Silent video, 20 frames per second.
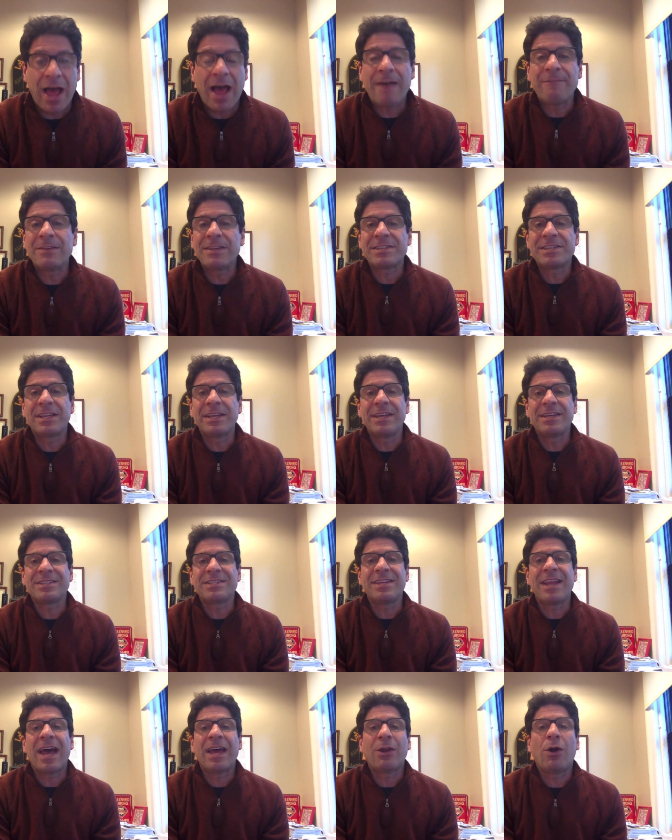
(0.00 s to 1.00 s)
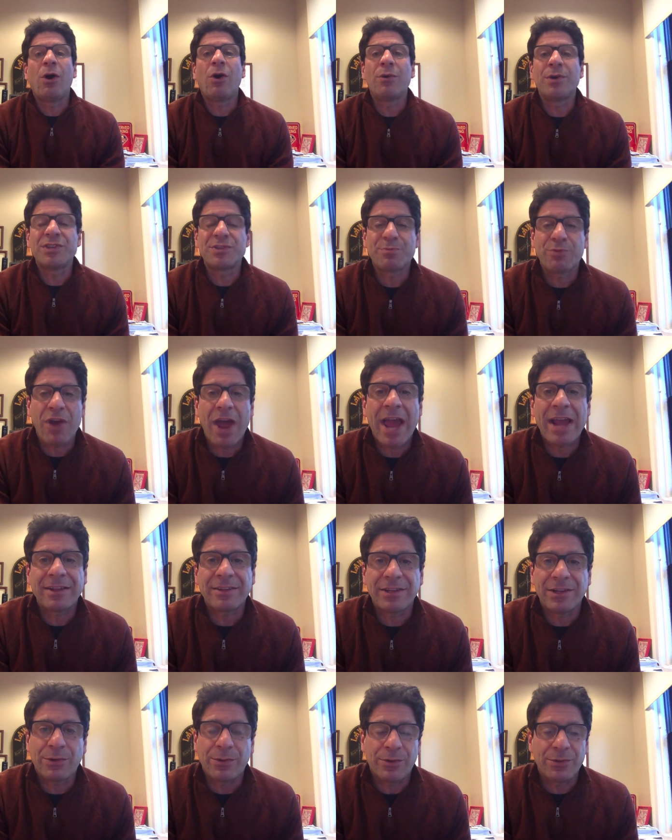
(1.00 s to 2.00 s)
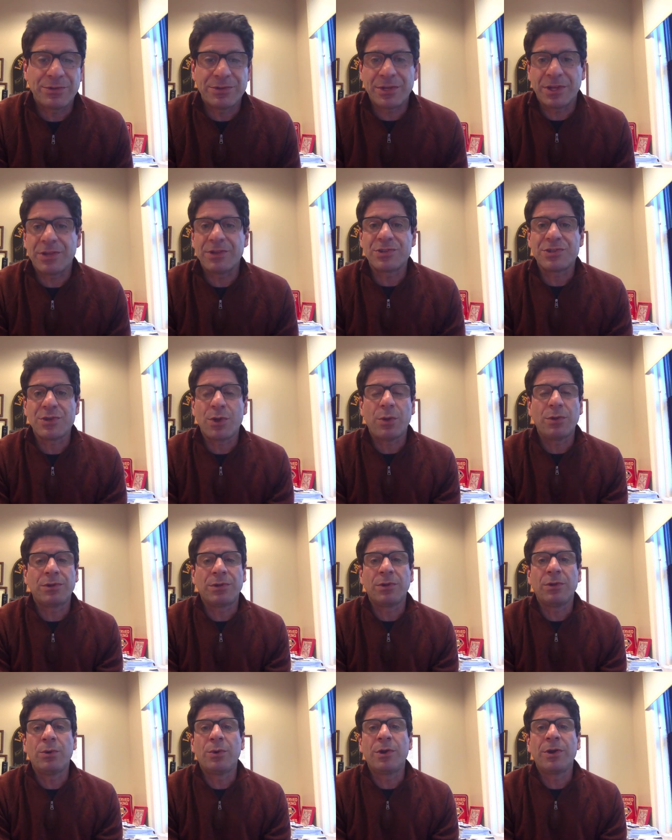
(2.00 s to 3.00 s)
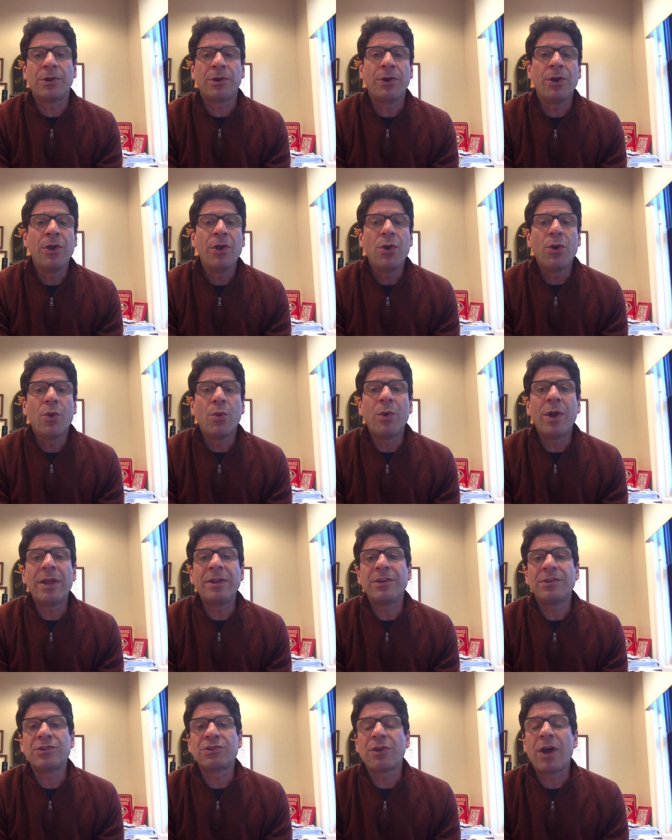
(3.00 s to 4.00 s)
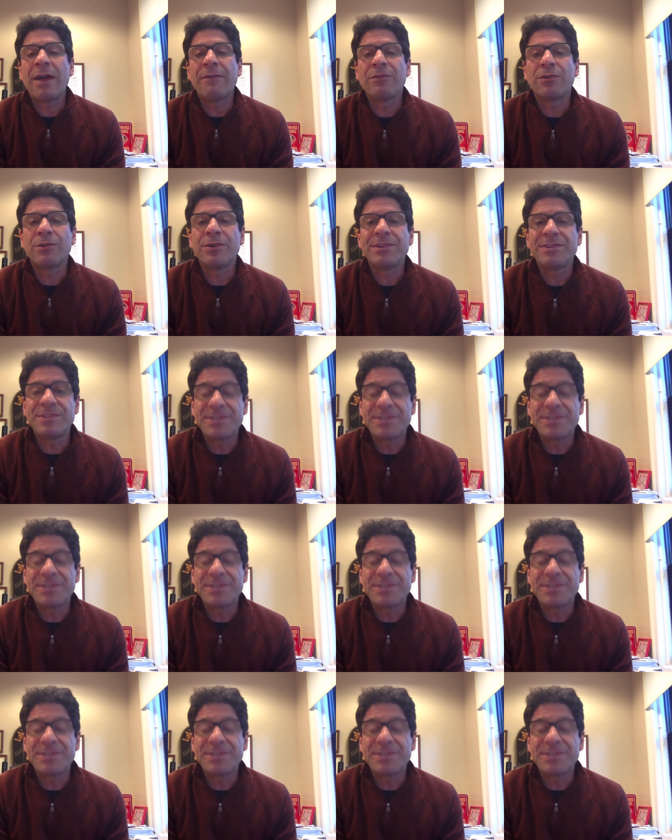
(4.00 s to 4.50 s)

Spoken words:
Obviously, it's not always practical to consult a lawyer when a driver is